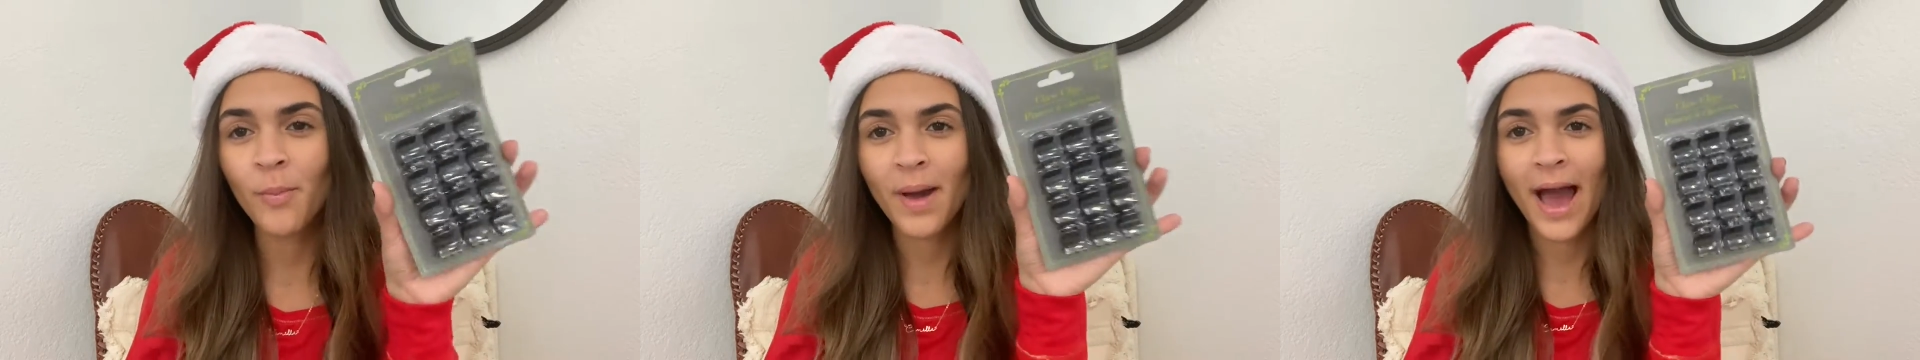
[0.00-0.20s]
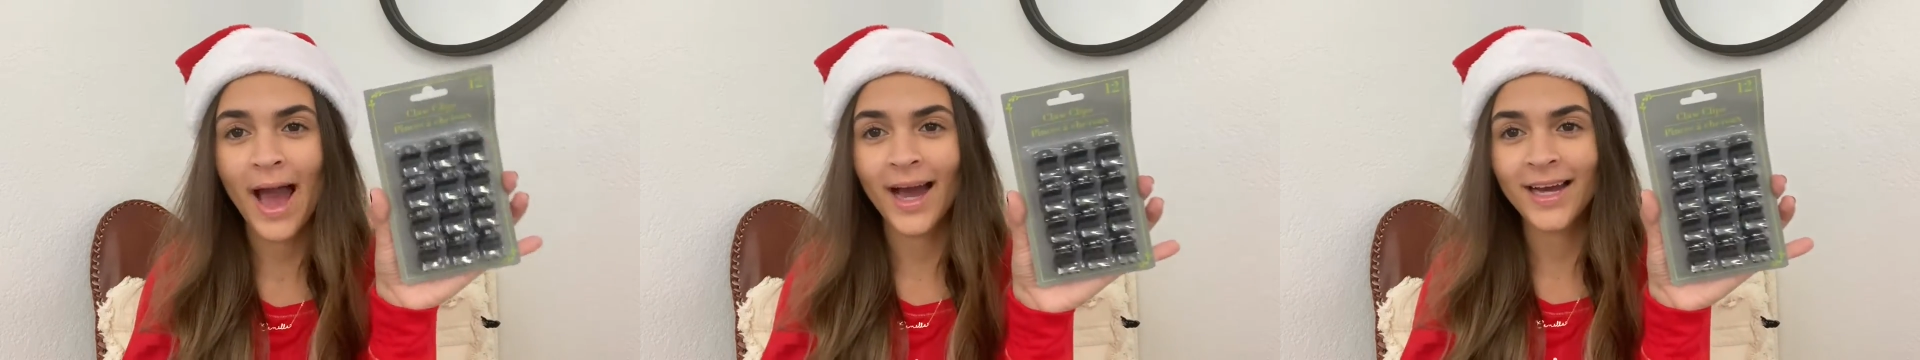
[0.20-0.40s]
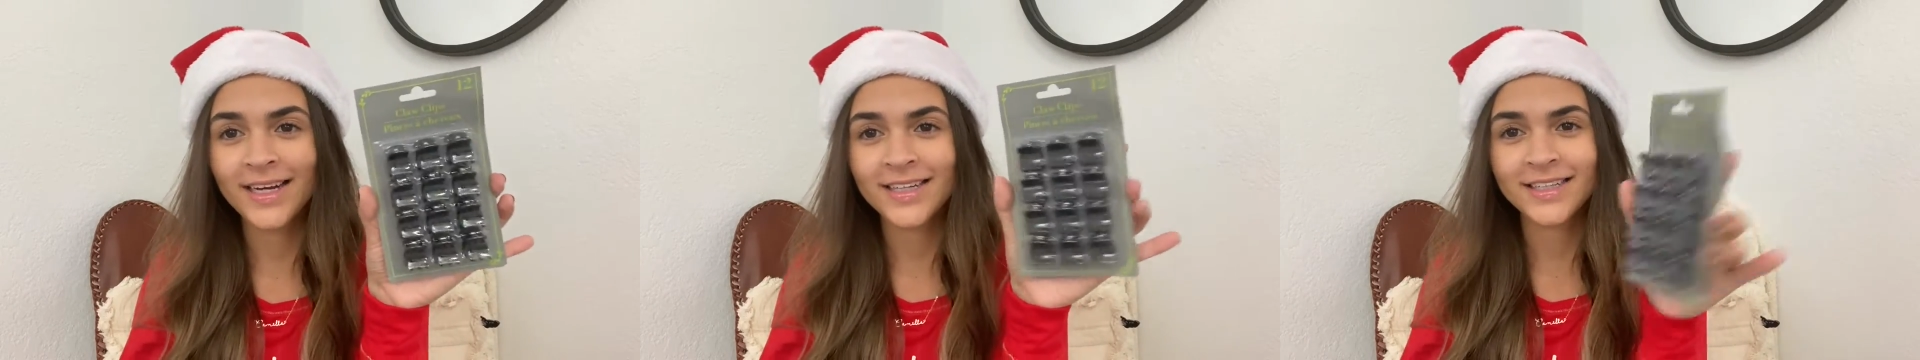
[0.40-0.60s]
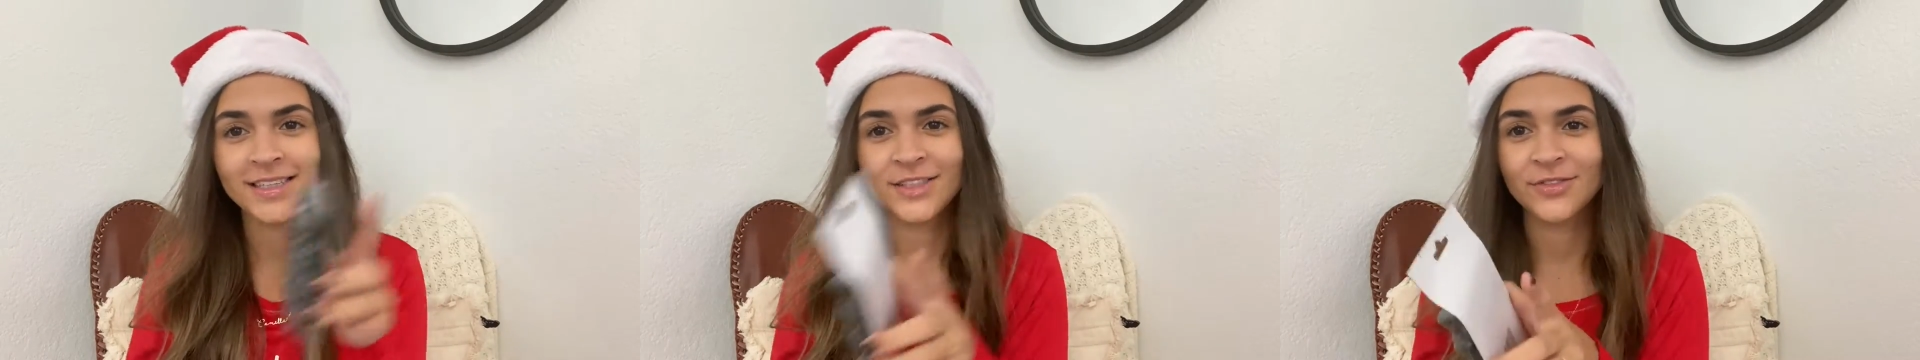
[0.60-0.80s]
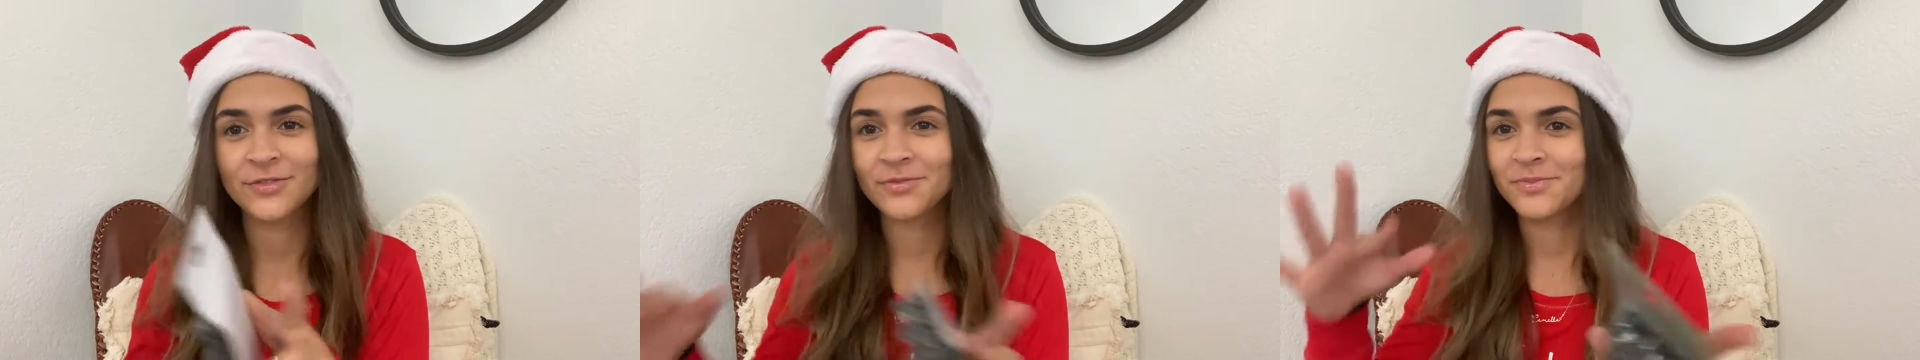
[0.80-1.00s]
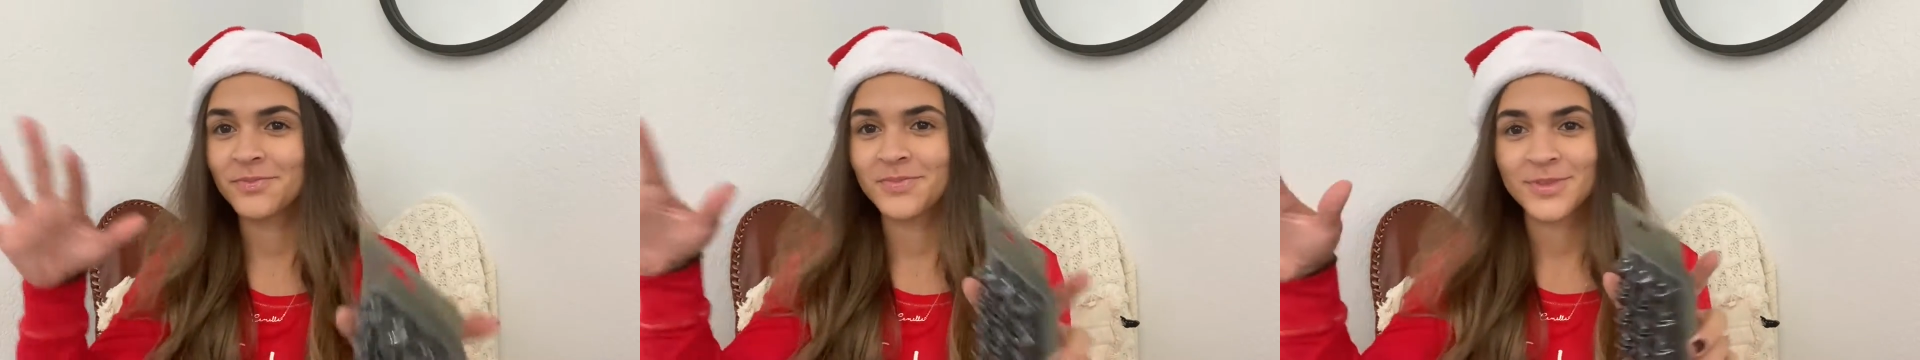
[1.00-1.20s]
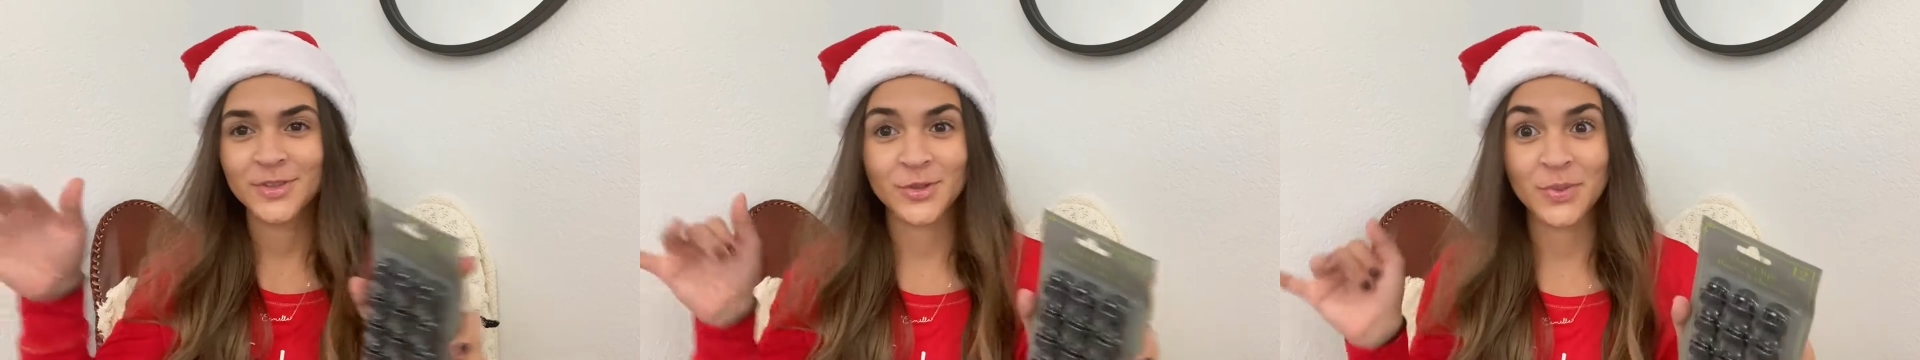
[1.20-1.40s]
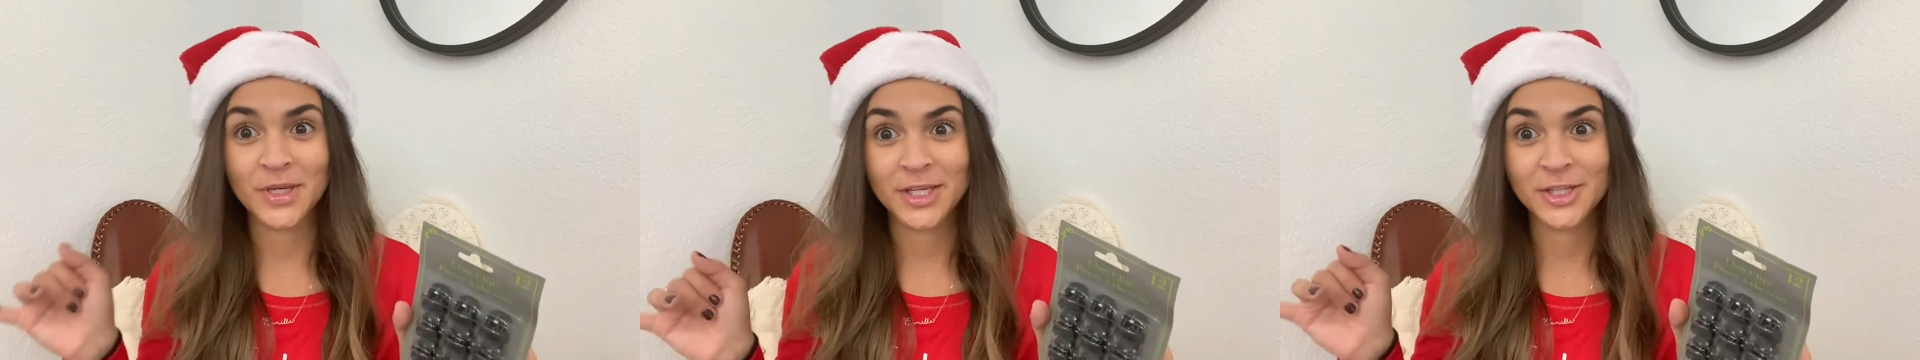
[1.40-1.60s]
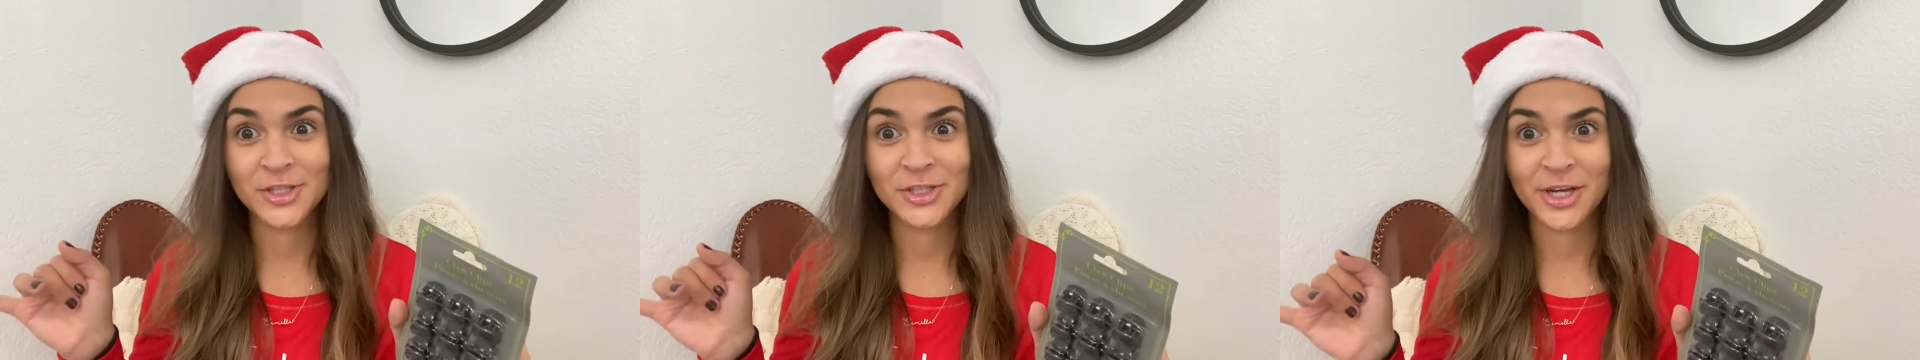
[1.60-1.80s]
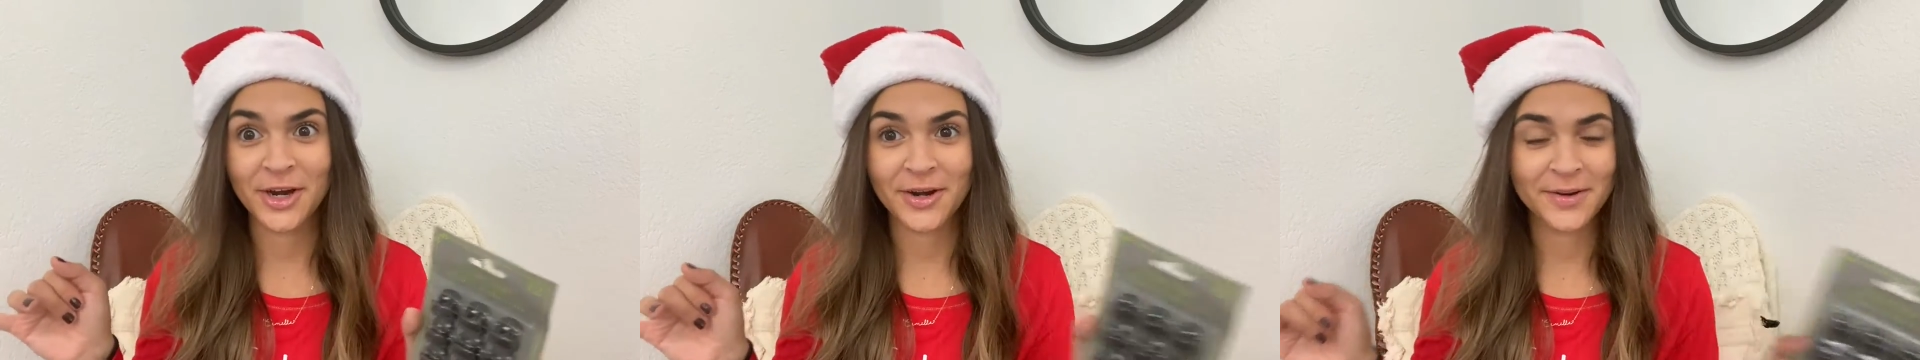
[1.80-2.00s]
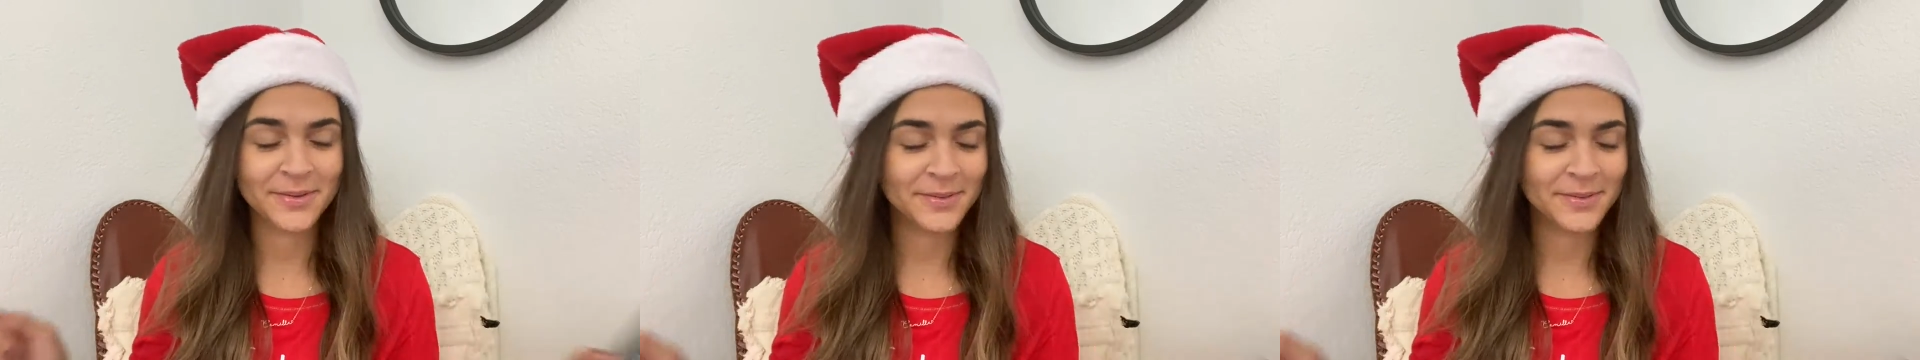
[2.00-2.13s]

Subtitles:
pack so we can share.